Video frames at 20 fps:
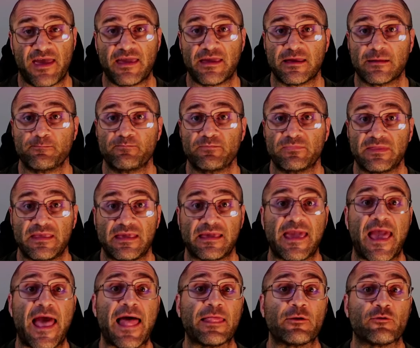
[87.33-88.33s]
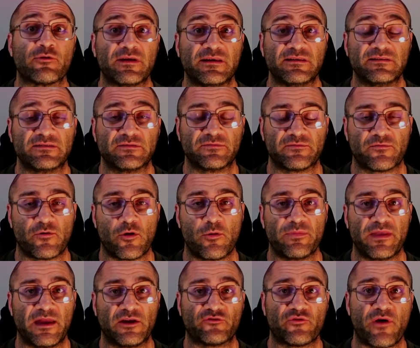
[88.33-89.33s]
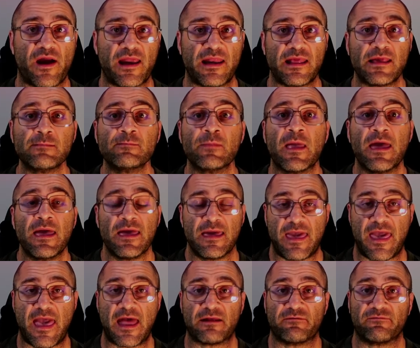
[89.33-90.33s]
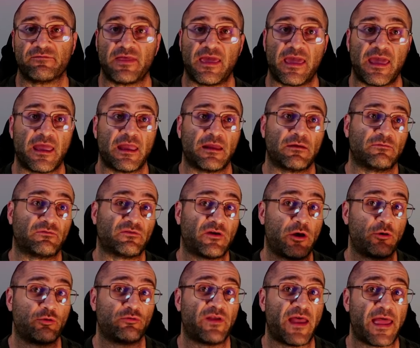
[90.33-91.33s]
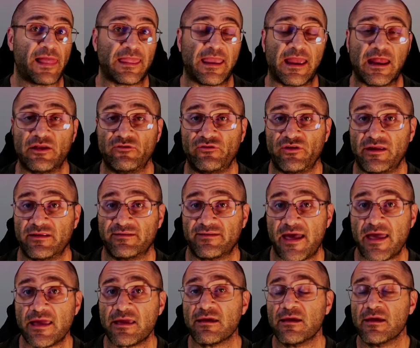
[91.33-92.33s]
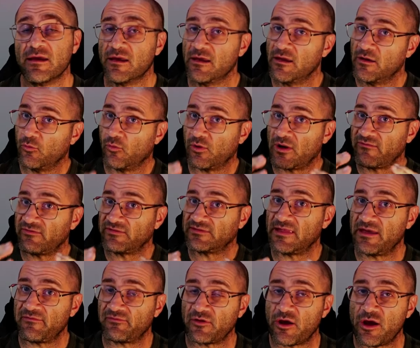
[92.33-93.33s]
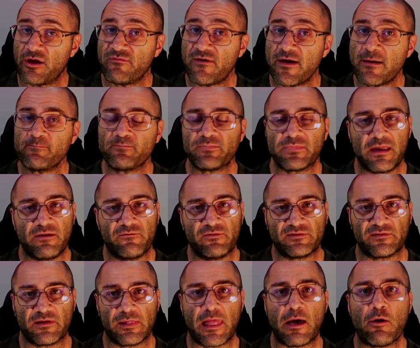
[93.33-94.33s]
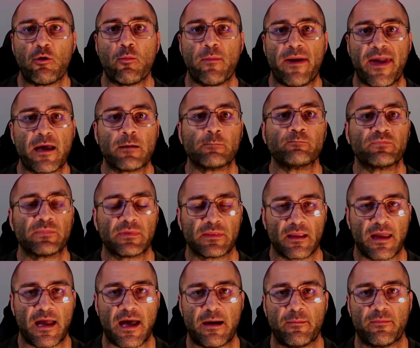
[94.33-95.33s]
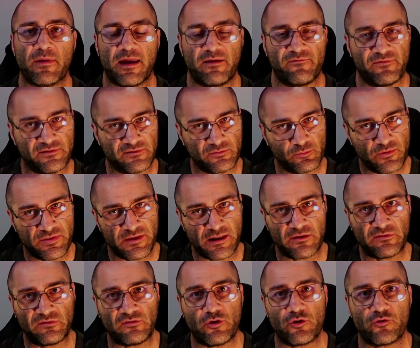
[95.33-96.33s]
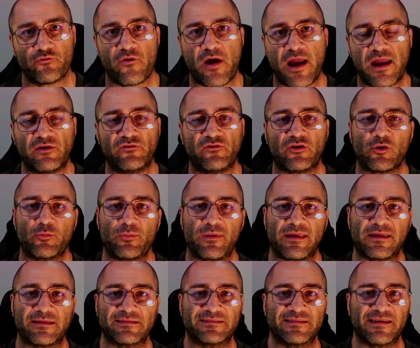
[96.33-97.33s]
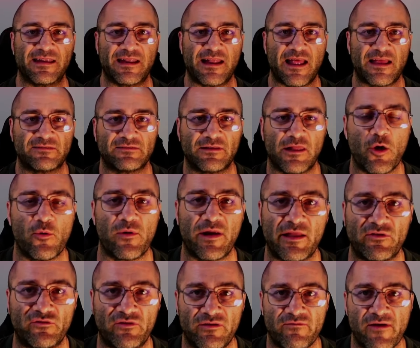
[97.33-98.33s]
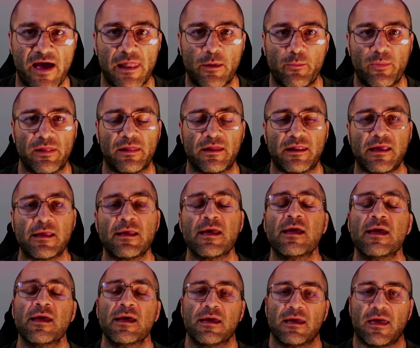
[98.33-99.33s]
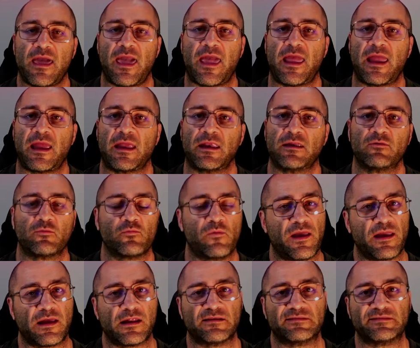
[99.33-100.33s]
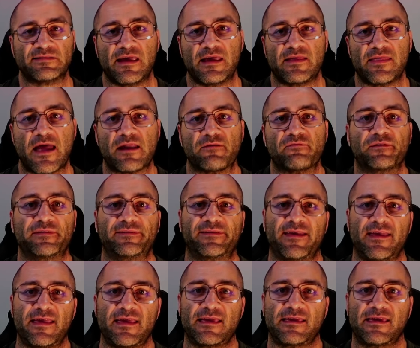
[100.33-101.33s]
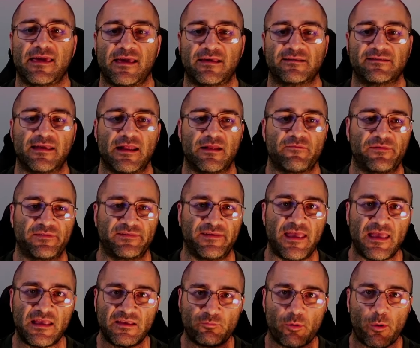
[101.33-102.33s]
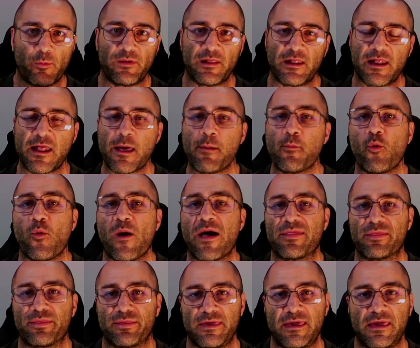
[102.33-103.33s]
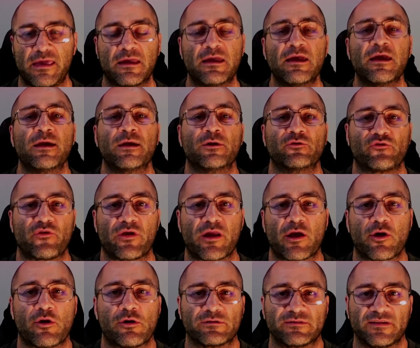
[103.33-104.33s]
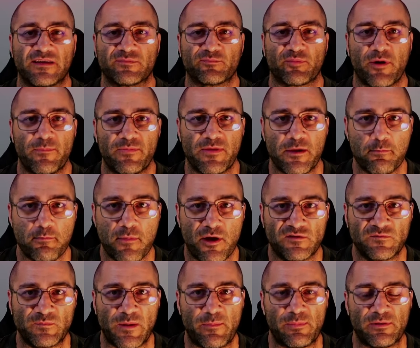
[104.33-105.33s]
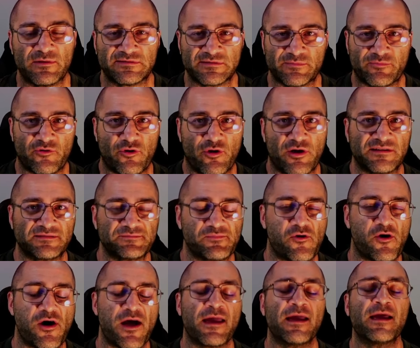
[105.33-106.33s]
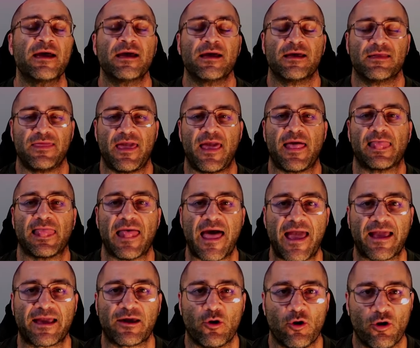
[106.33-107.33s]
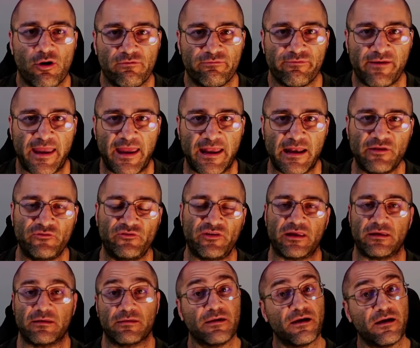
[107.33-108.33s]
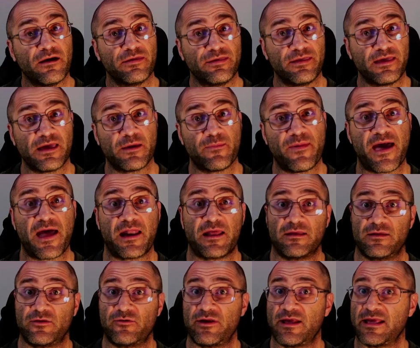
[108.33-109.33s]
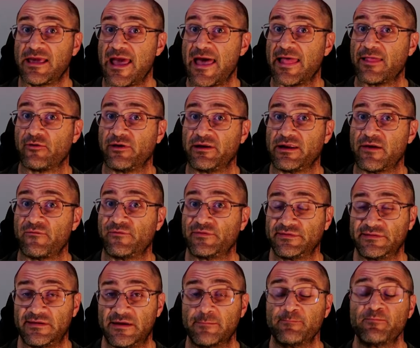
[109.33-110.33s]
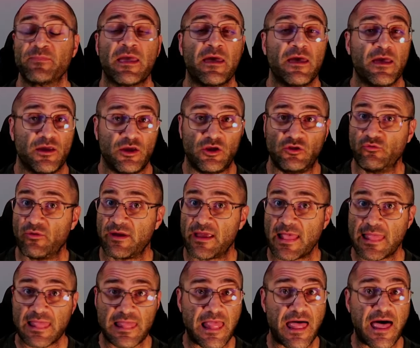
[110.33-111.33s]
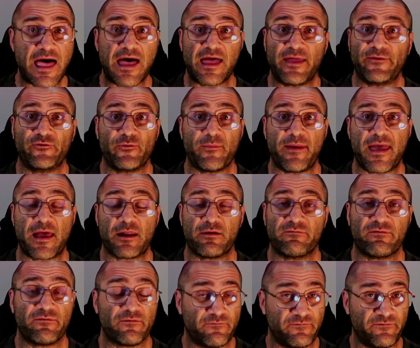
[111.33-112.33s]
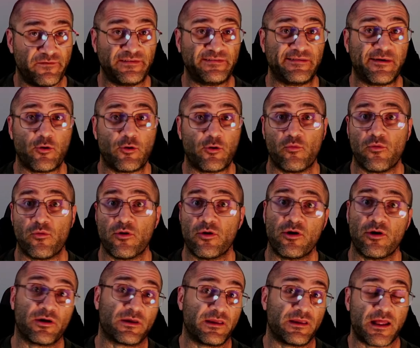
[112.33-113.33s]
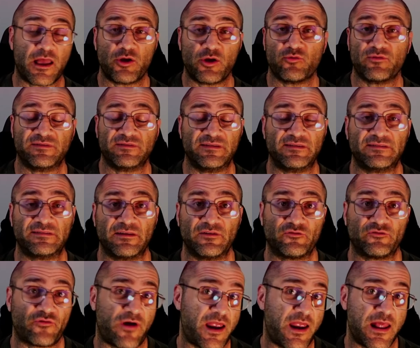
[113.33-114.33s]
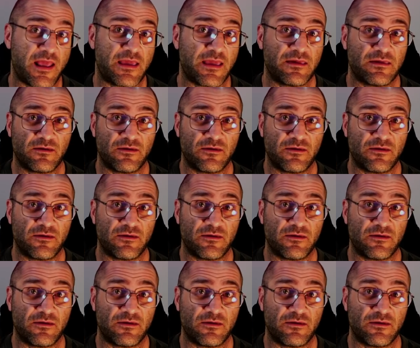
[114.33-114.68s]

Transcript: the calories from their training out of their total daily energy intake, whatever's left over, if it's a low amount, if it's within a certain range, it could be considered as low energy availability. And we're going to see that fatigue kicks in. And fatigue is probably the number one thing during a contest prep that most people are surprised by, their lack of energy. Think about it. You're in a calorie deficit. You're doing a large amount of physical work, you know, your resistance training, your